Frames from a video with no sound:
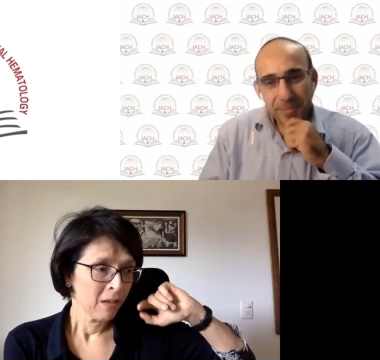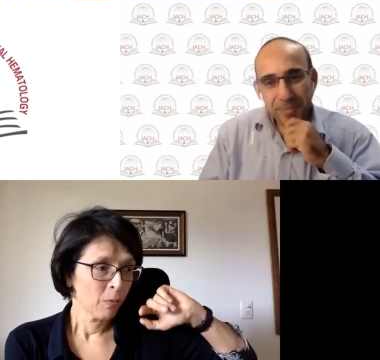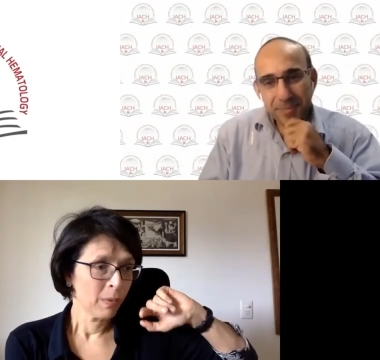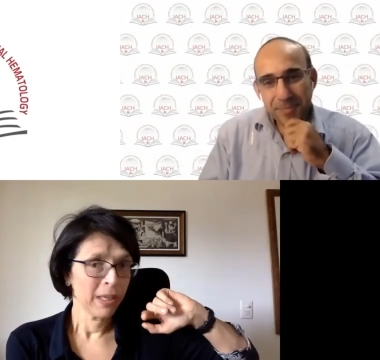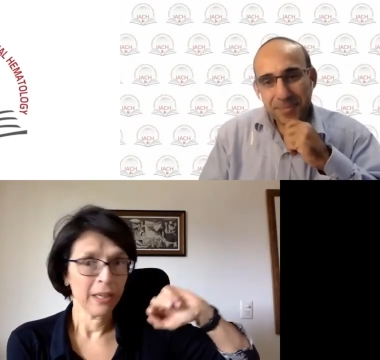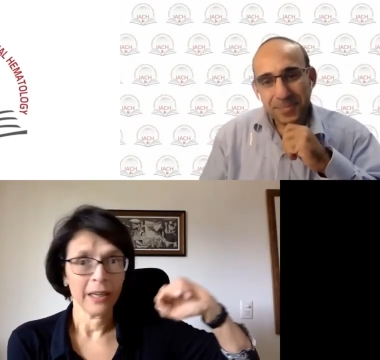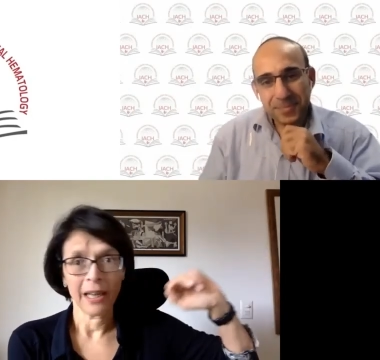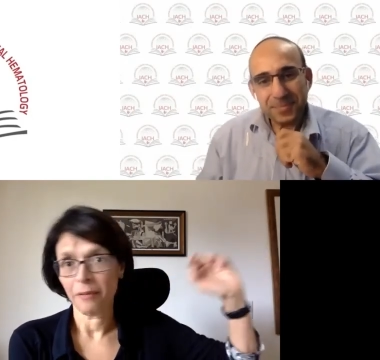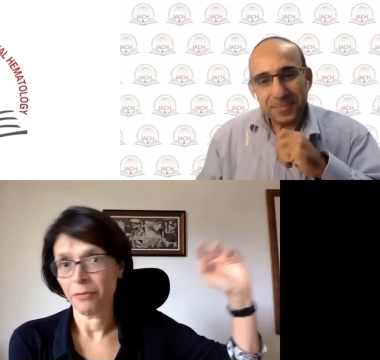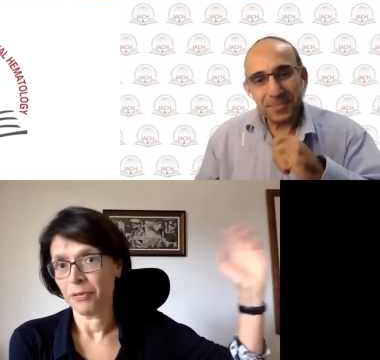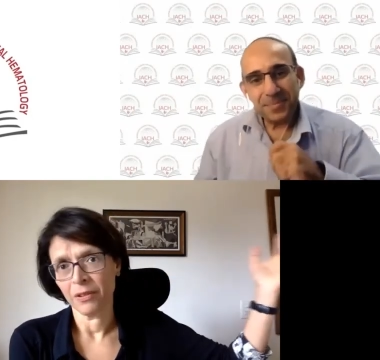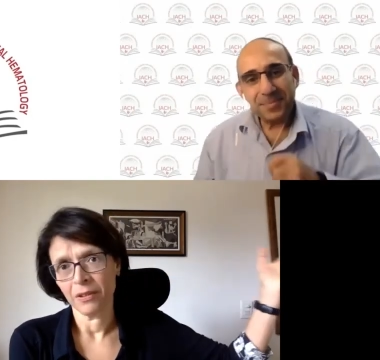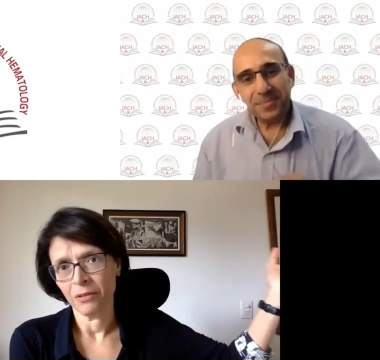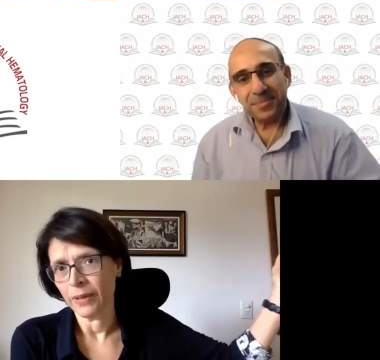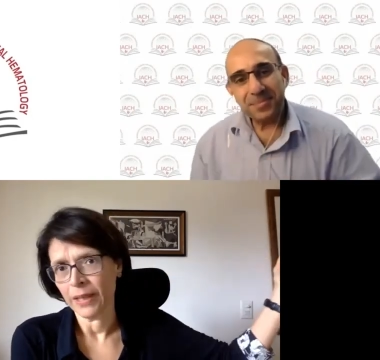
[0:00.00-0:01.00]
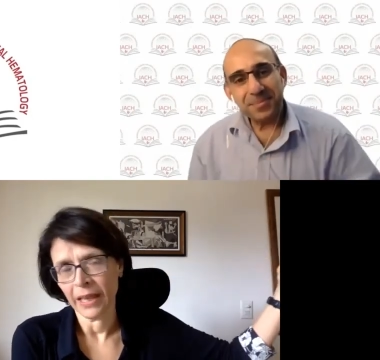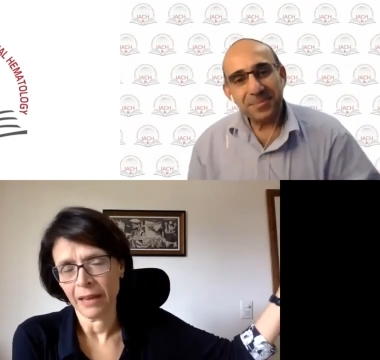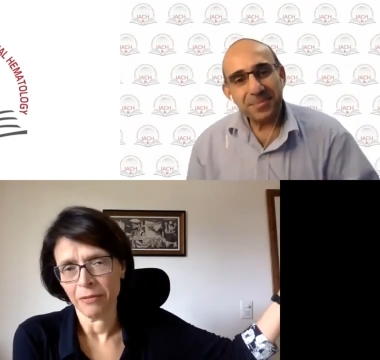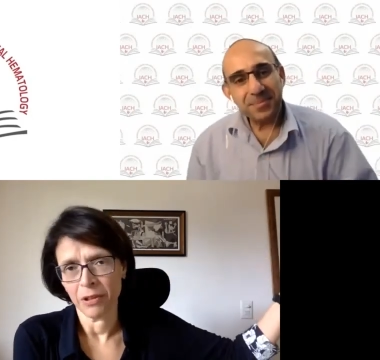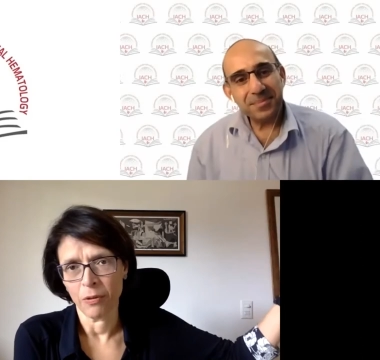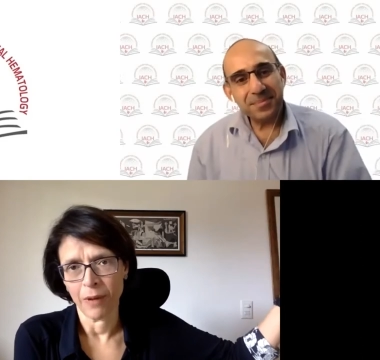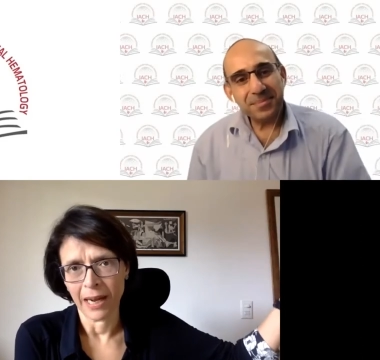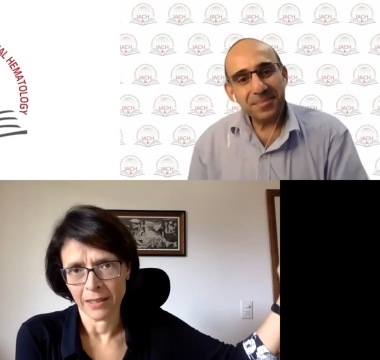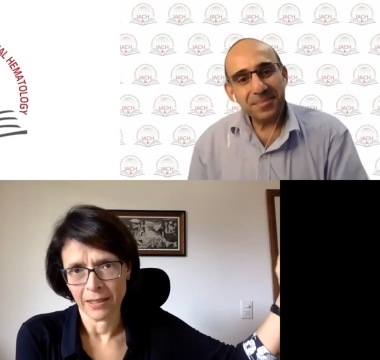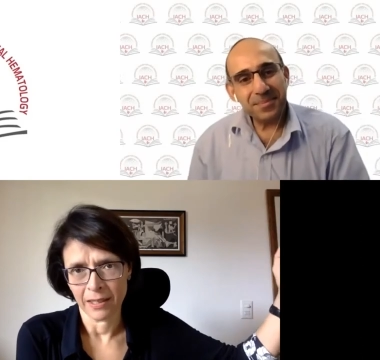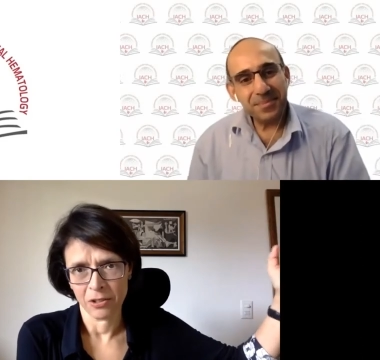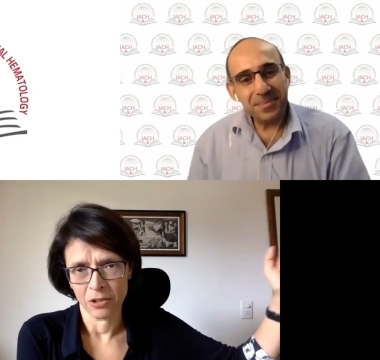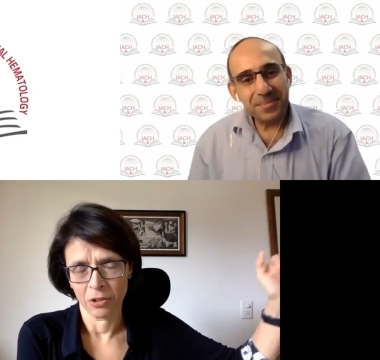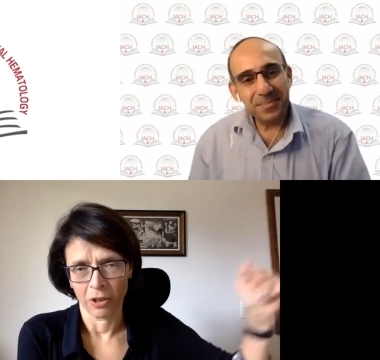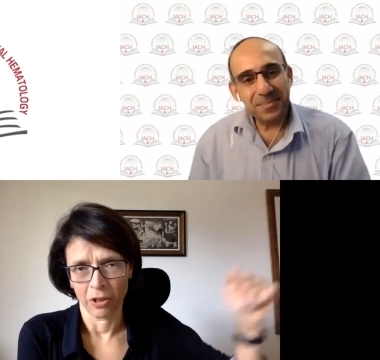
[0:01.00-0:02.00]
Speaker 1: We have, we have no
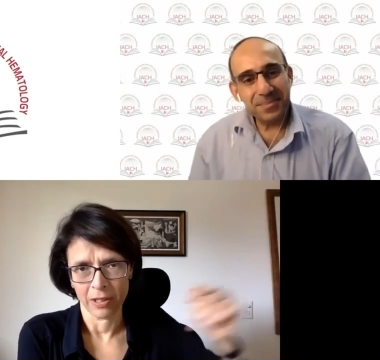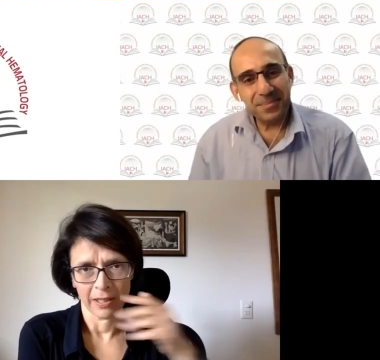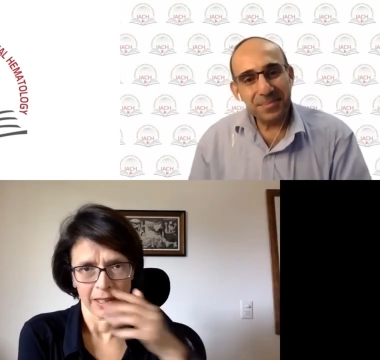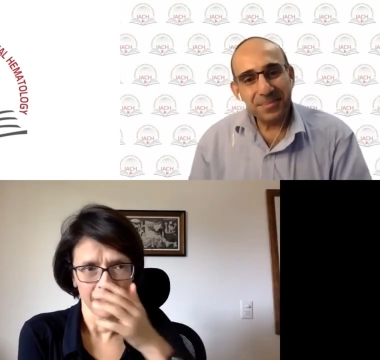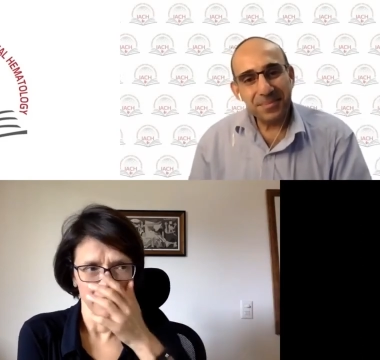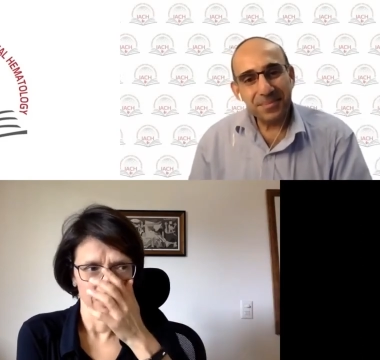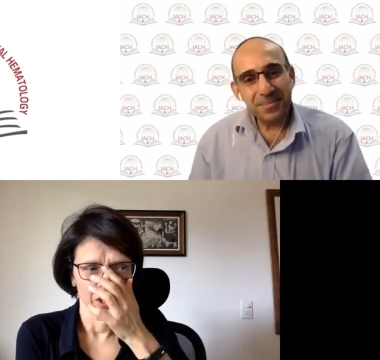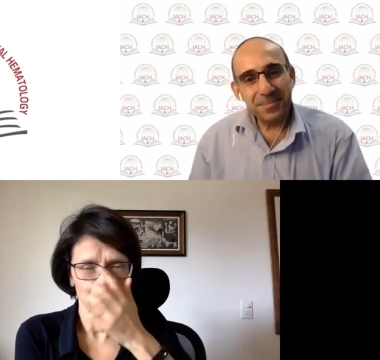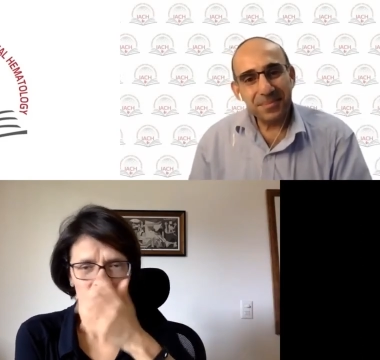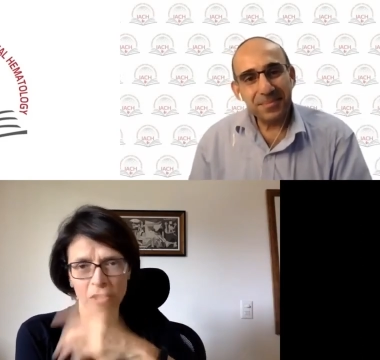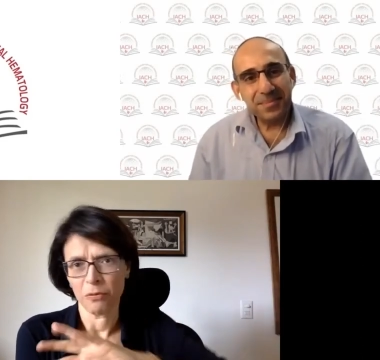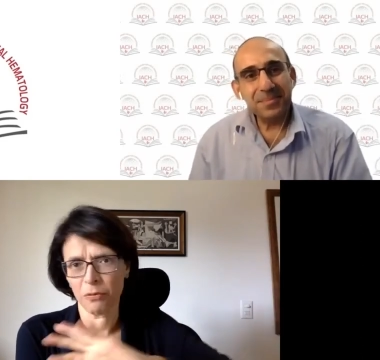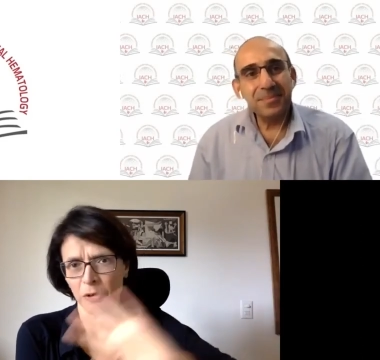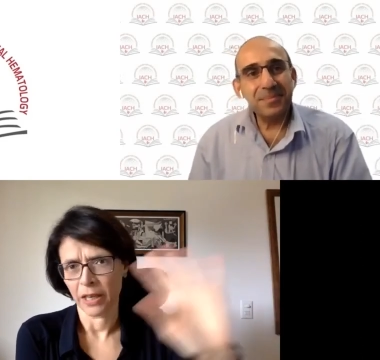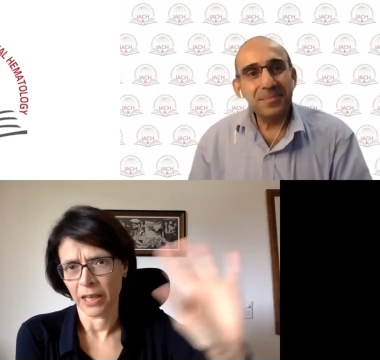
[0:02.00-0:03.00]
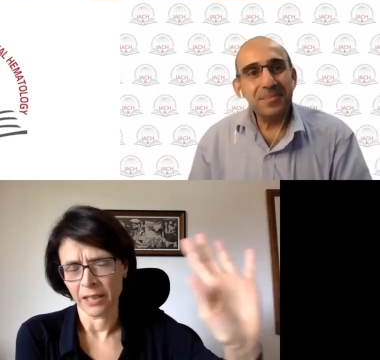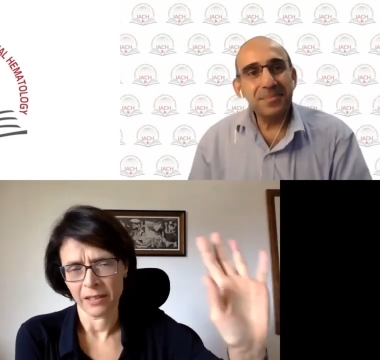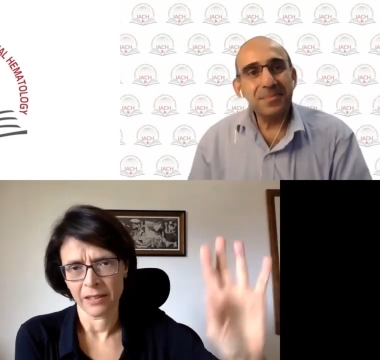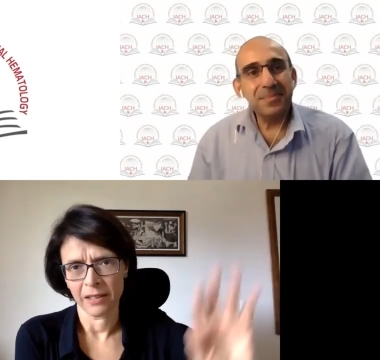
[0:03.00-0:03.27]
access to horse ATG, so for us,